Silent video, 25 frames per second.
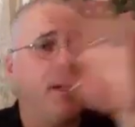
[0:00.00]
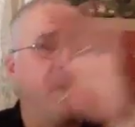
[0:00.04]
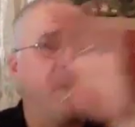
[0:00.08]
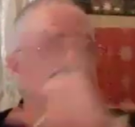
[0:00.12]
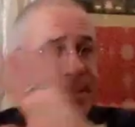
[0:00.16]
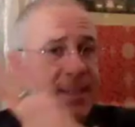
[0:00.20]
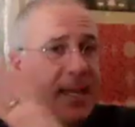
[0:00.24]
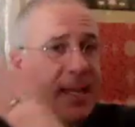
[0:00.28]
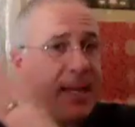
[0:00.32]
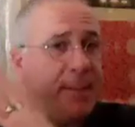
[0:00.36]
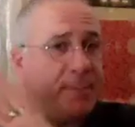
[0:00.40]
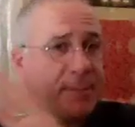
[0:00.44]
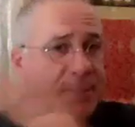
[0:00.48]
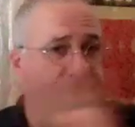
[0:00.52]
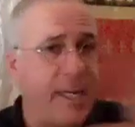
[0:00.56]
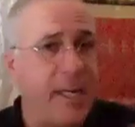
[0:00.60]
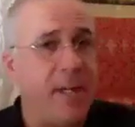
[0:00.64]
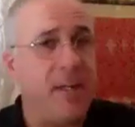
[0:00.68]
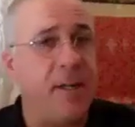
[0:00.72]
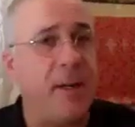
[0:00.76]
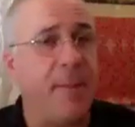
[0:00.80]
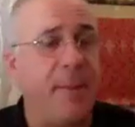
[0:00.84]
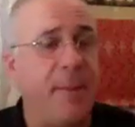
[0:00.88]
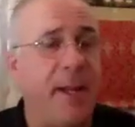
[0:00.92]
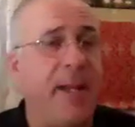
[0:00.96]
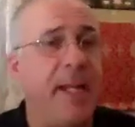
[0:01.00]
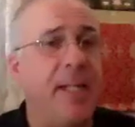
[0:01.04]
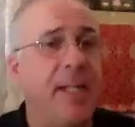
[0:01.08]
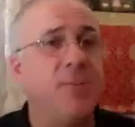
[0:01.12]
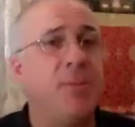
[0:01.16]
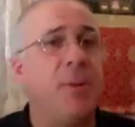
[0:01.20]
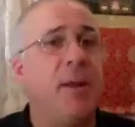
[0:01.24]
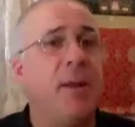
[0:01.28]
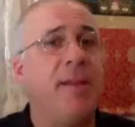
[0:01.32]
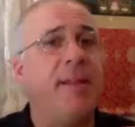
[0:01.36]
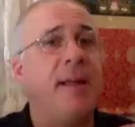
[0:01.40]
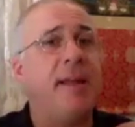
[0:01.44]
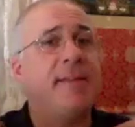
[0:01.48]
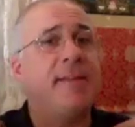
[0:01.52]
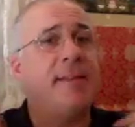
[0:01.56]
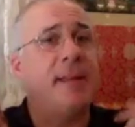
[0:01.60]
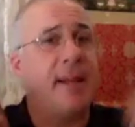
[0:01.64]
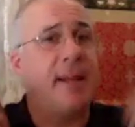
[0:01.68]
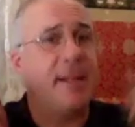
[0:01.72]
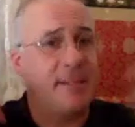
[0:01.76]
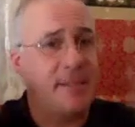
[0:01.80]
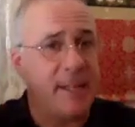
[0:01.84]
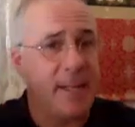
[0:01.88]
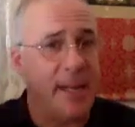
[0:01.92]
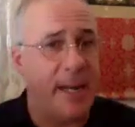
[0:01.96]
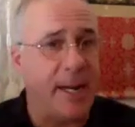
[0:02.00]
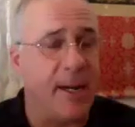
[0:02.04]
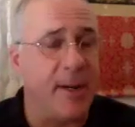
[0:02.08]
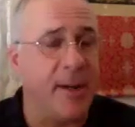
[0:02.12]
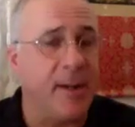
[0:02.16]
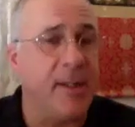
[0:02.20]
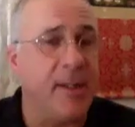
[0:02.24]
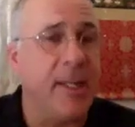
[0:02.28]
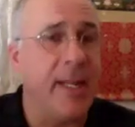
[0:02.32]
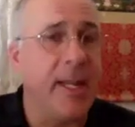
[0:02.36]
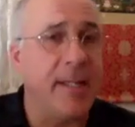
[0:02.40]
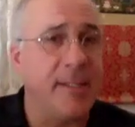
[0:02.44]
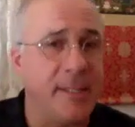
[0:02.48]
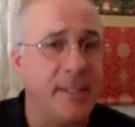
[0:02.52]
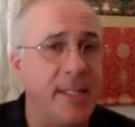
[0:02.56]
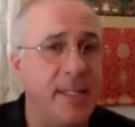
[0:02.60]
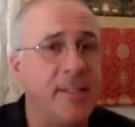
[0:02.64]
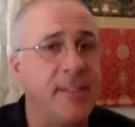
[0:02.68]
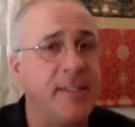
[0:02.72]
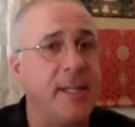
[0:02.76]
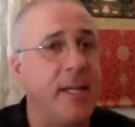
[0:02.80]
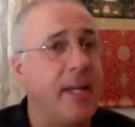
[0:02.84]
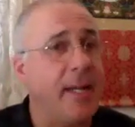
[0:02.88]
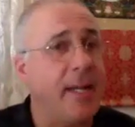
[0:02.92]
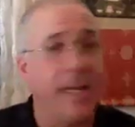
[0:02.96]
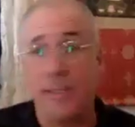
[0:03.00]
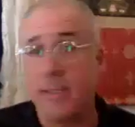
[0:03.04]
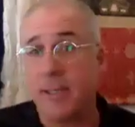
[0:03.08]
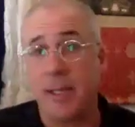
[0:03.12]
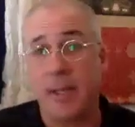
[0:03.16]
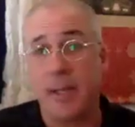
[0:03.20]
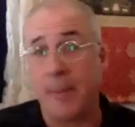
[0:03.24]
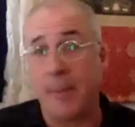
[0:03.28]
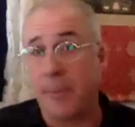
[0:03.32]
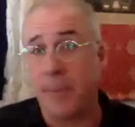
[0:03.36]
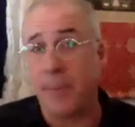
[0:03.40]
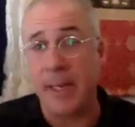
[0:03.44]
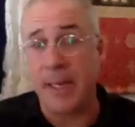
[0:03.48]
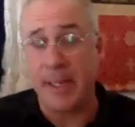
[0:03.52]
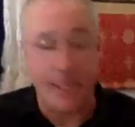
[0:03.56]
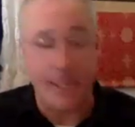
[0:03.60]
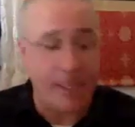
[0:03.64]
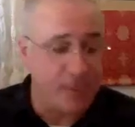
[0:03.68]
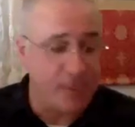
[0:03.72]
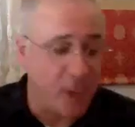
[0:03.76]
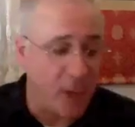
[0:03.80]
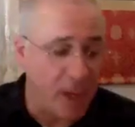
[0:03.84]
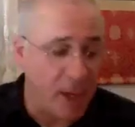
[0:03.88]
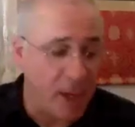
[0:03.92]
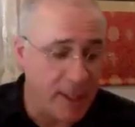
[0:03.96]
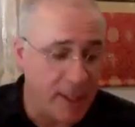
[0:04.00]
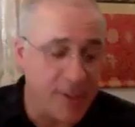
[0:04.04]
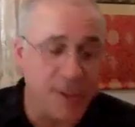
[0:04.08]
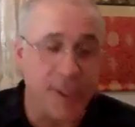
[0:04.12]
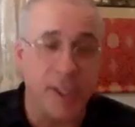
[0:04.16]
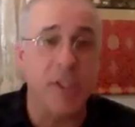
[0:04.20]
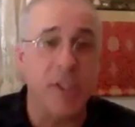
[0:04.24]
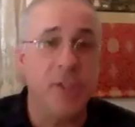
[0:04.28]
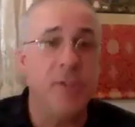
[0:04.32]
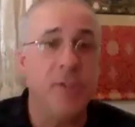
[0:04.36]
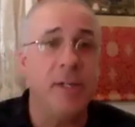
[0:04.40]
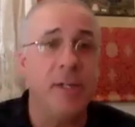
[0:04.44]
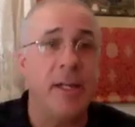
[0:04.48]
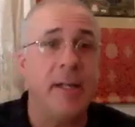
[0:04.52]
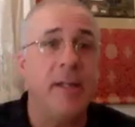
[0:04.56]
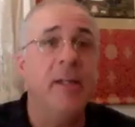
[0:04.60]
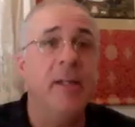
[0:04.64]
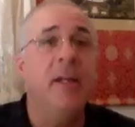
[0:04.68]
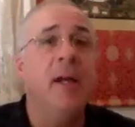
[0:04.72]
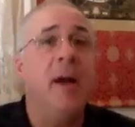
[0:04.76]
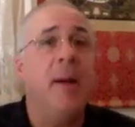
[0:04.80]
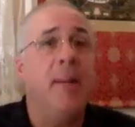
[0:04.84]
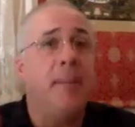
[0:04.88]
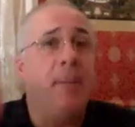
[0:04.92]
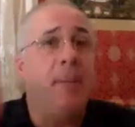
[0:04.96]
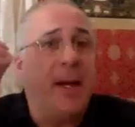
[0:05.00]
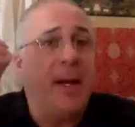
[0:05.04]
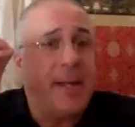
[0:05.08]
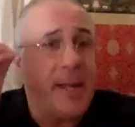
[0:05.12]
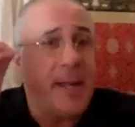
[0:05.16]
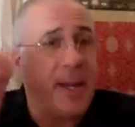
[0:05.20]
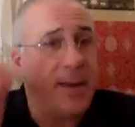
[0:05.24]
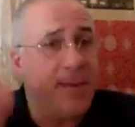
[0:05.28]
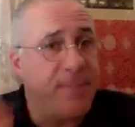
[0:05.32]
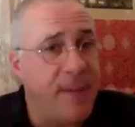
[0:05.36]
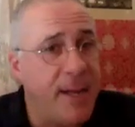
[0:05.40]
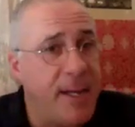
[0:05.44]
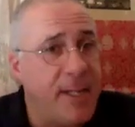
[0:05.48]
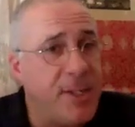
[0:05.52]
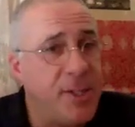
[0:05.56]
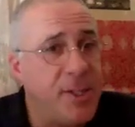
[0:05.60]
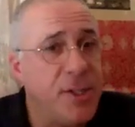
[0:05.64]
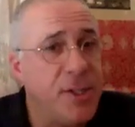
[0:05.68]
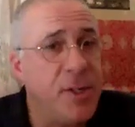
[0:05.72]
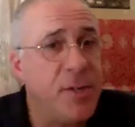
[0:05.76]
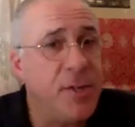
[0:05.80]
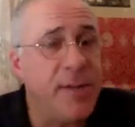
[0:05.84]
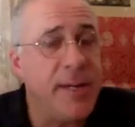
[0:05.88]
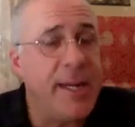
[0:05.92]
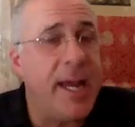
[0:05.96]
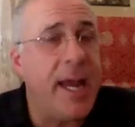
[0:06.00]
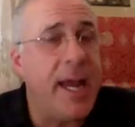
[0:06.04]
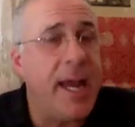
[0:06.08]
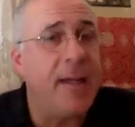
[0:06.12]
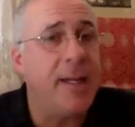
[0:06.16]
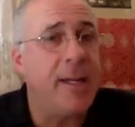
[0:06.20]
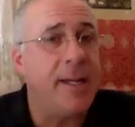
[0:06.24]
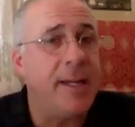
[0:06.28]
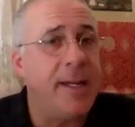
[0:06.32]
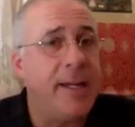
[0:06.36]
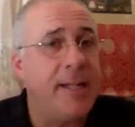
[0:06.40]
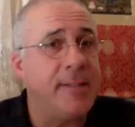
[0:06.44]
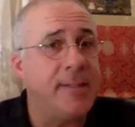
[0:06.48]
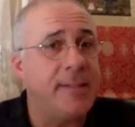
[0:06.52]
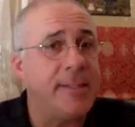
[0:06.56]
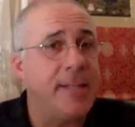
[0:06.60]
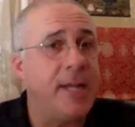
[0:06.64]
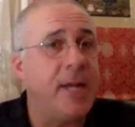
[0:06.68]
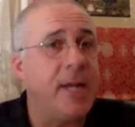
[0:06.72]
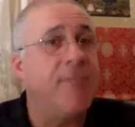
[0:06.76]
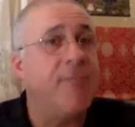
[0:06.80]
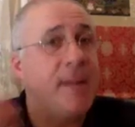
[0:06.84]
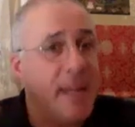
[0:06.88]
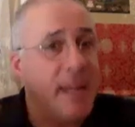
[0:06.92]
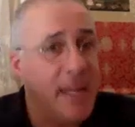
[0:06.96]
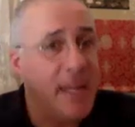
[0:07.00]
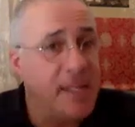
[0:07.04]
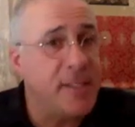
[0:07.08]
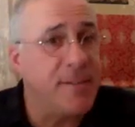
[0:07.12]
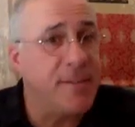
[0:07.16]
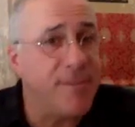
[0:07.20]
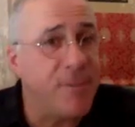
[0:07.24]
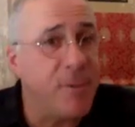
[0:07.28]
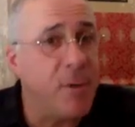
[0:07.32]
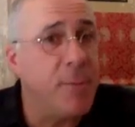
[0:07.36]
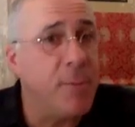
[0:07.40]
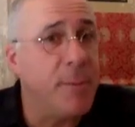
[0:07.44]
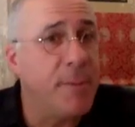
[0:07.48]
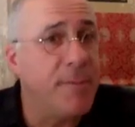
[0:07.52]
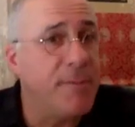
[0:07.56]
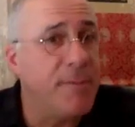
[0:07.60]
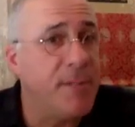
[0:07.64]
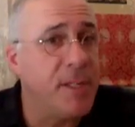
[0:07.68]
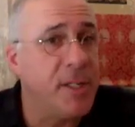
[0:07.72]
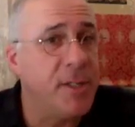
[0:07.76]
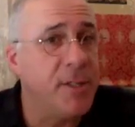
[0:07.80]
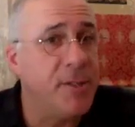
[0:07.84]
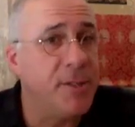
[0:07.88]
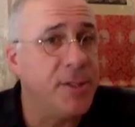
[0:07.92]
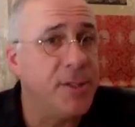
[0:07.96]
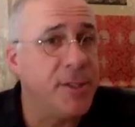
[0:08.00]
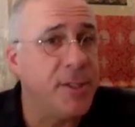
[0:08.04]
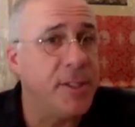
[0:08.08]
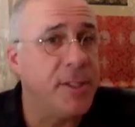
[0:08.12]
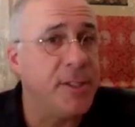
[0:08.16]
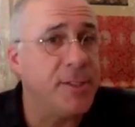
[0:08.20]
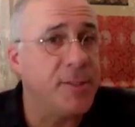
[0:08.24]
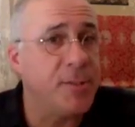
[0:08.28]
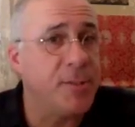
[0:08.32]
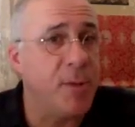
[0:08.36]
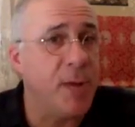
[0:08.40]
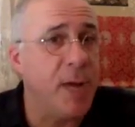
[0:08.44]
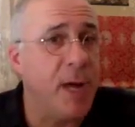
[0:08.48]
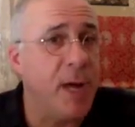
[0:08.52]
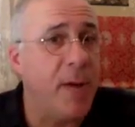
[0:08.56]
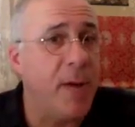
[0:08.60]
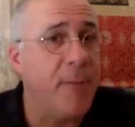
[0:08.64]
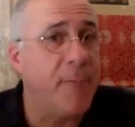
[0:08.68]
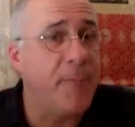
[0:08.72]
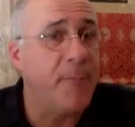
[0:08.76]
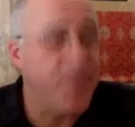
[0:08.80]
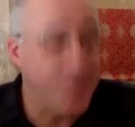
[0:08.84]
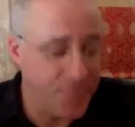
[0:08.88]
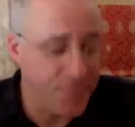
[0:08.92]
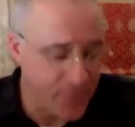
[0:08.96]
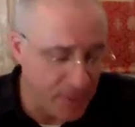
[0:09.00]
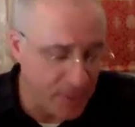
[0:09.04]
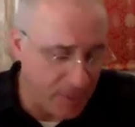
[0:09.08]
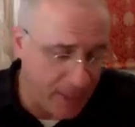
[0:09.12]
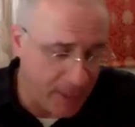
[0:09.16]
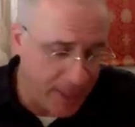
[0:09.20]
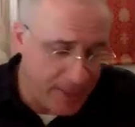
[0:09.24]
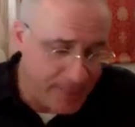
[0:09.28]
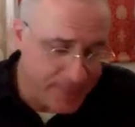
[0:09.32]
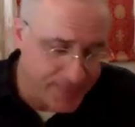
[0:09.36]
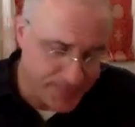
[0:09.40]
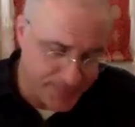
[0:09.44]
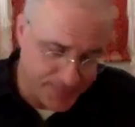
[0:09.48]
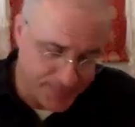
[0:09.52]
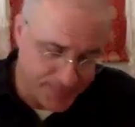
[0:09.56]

samsara, because we think that it's inherently existing, is completely wrong and deluded. But conventional reality itself is a form of delusion as well, right?